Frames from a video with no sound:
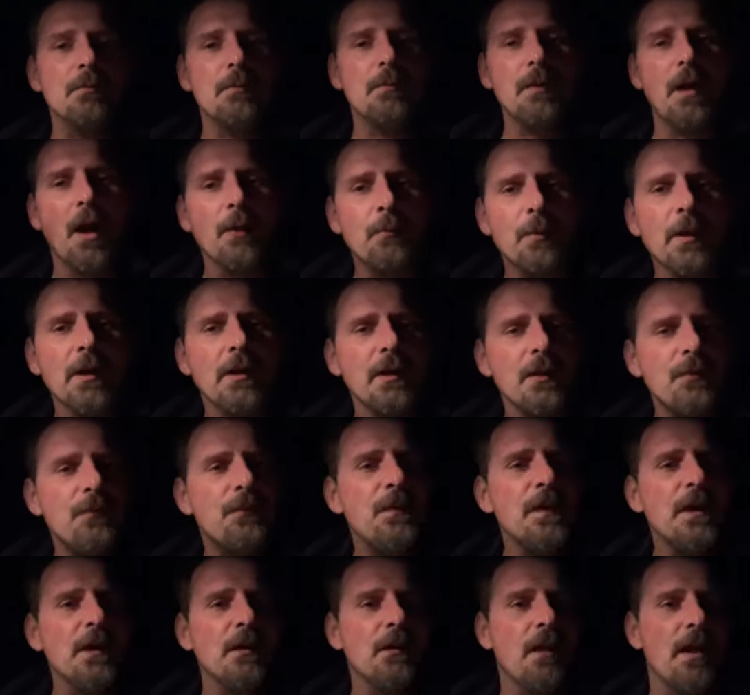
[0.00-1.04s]
I really
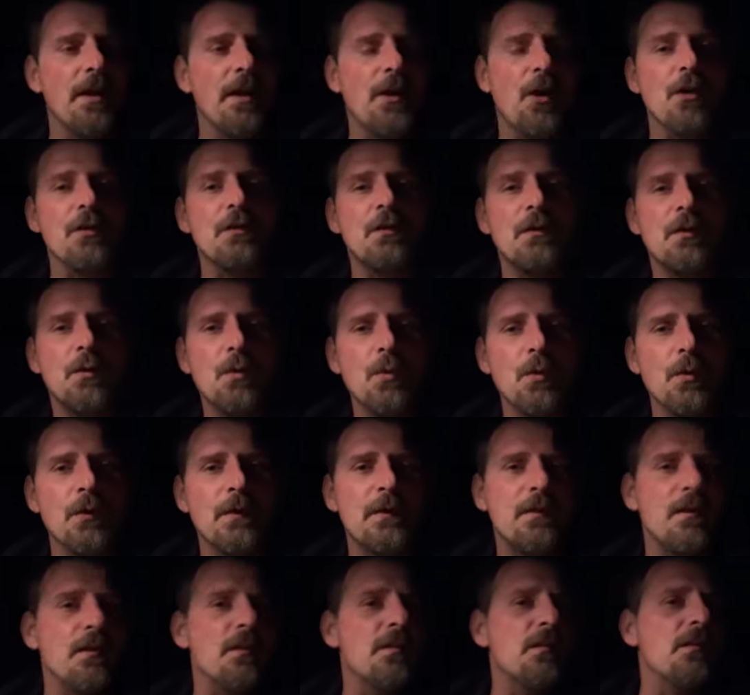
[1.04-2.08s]
feel like our school
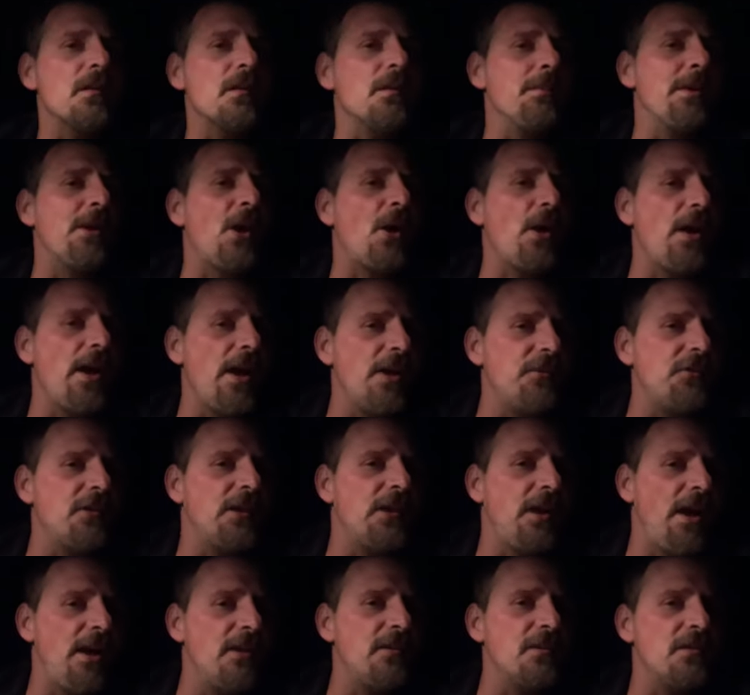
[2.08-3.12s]
system and our
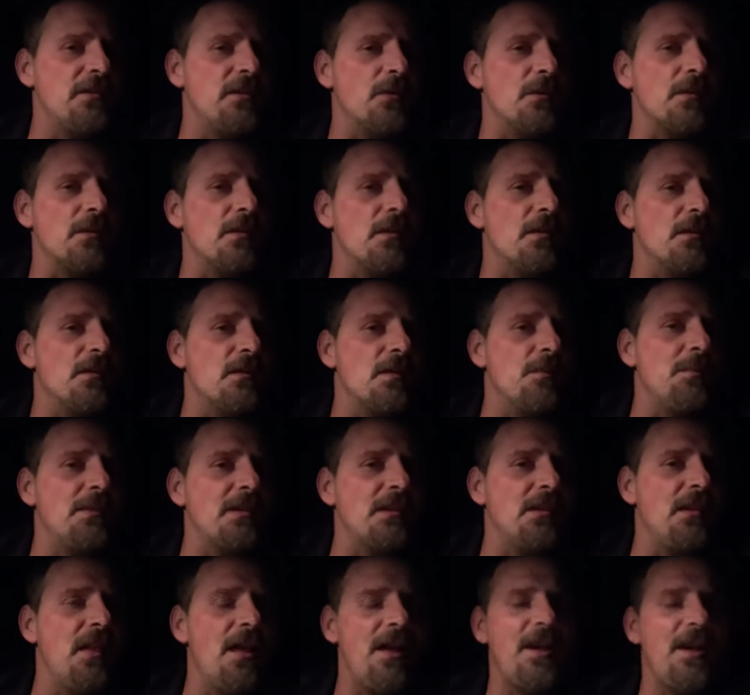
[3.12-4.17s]
educational system is
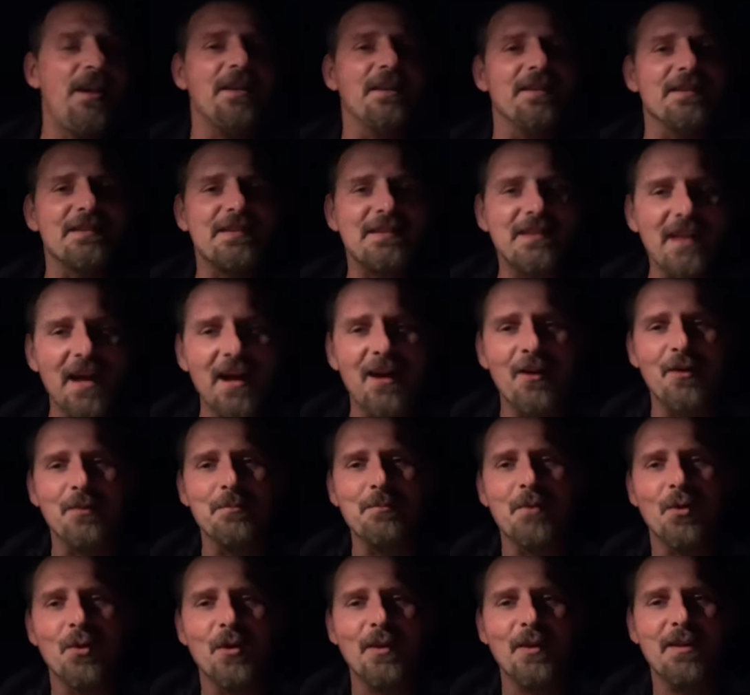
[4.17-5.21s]
letting us down
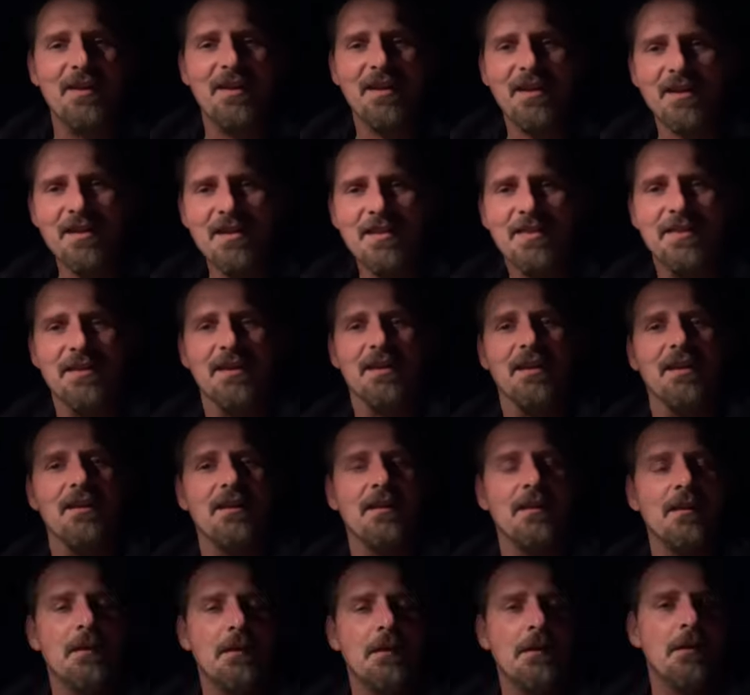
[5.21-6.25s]
more than anything.
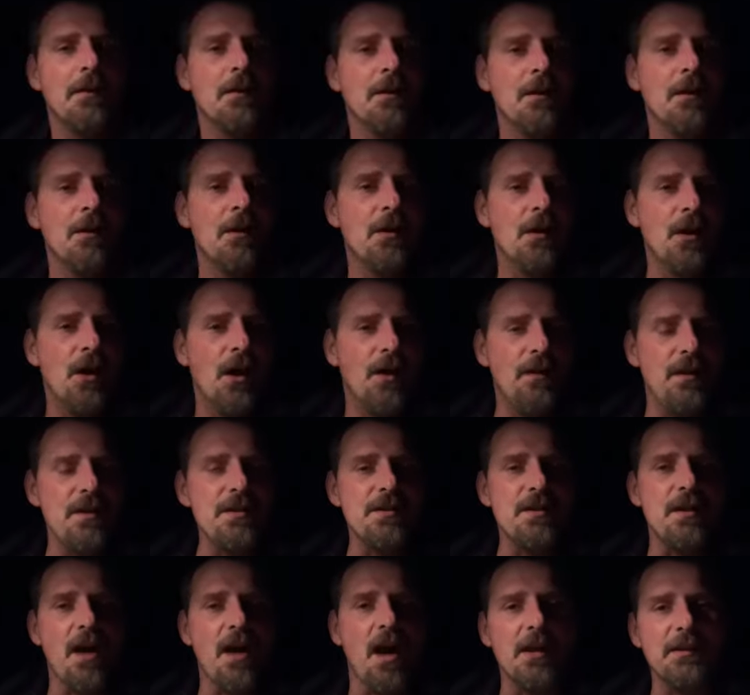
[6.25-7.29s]
Are they
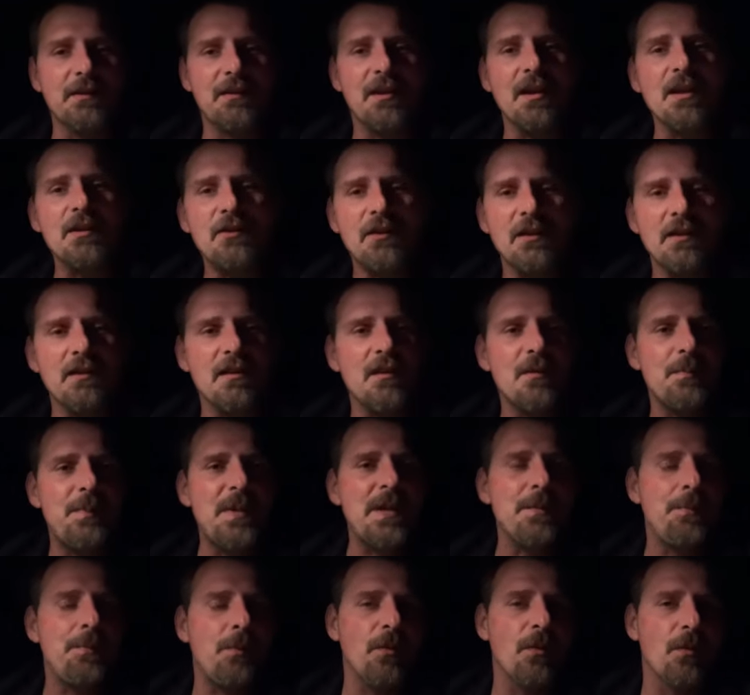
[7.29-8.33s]
not teaching these
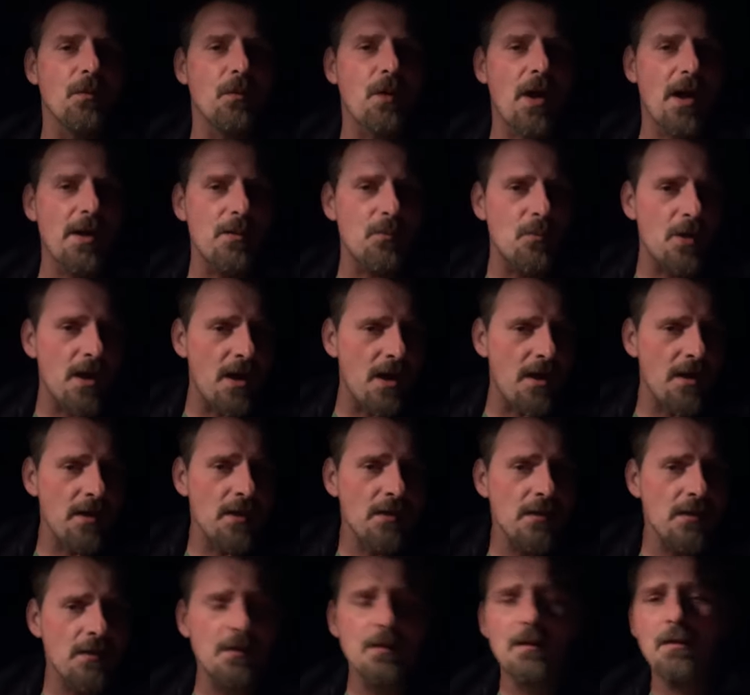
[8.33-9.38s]
people the right way?
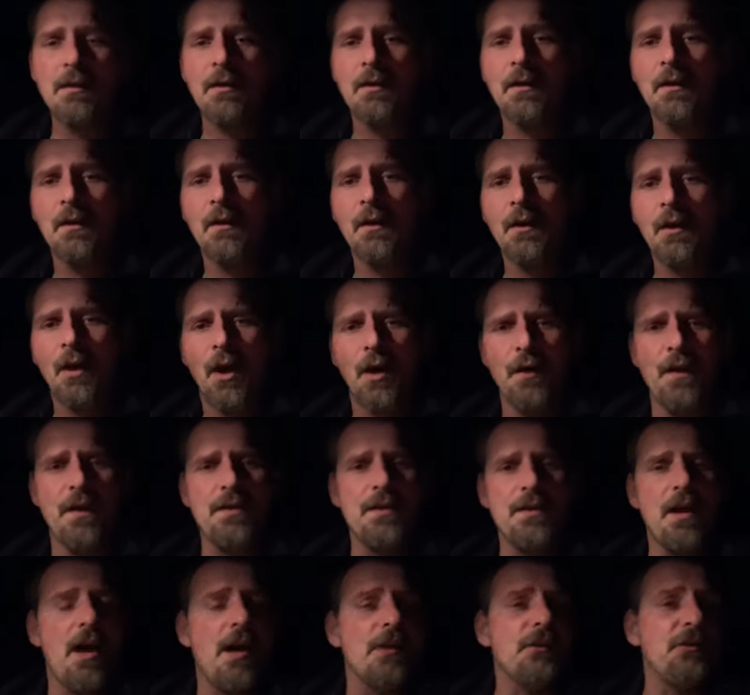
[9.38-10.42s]
Are they
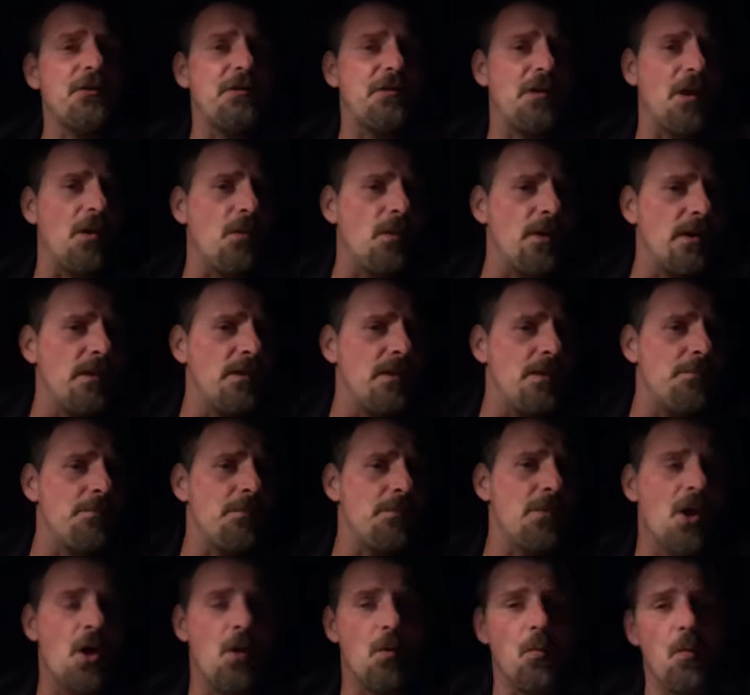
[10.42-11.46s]
not showing them
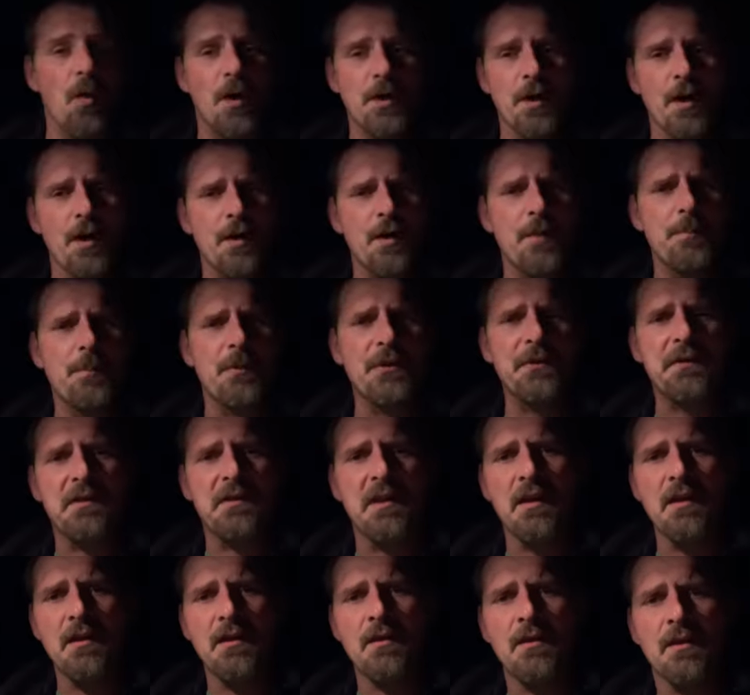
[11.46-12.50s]

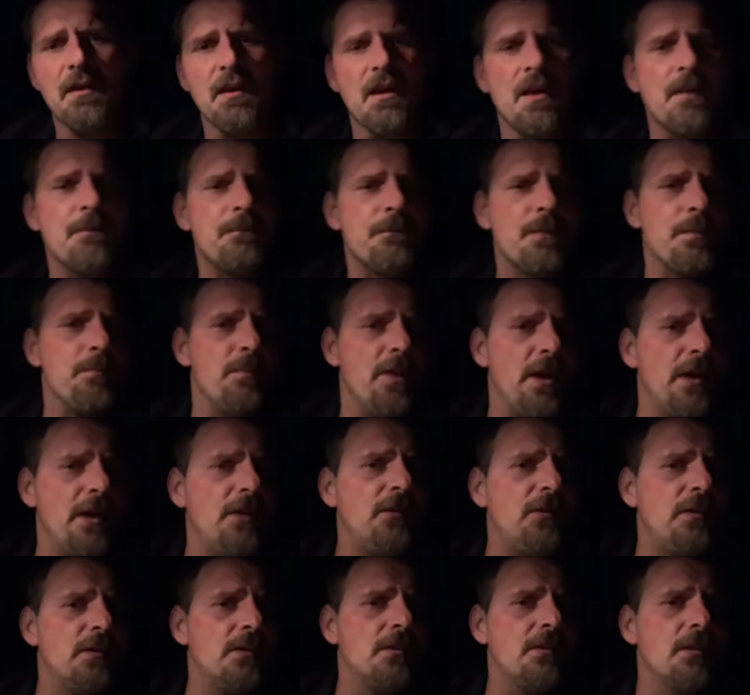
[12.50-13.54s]
100% of the
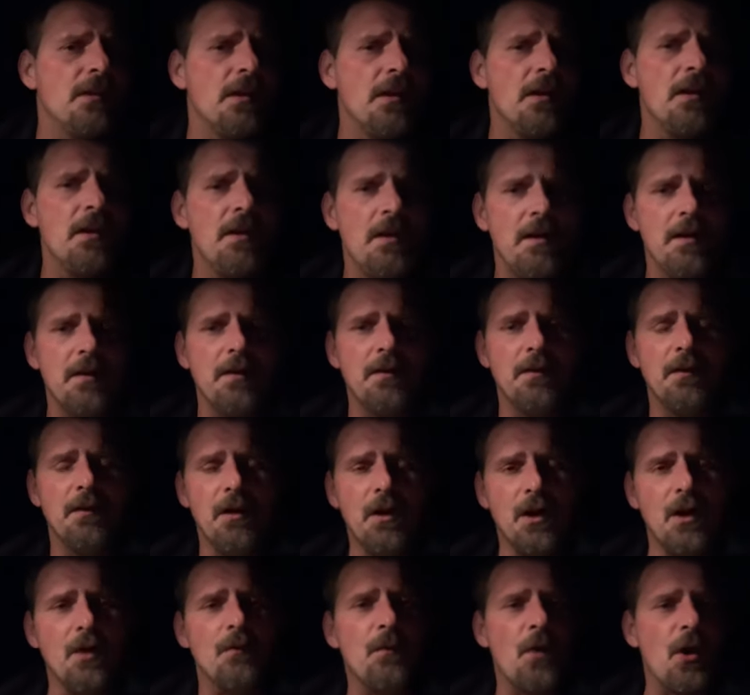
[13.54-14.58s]
information
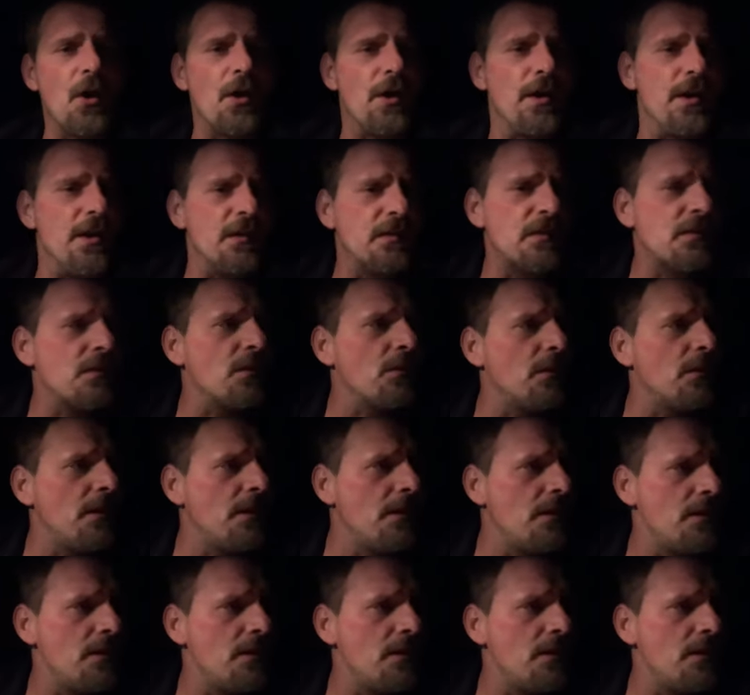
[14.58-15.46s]
of our history?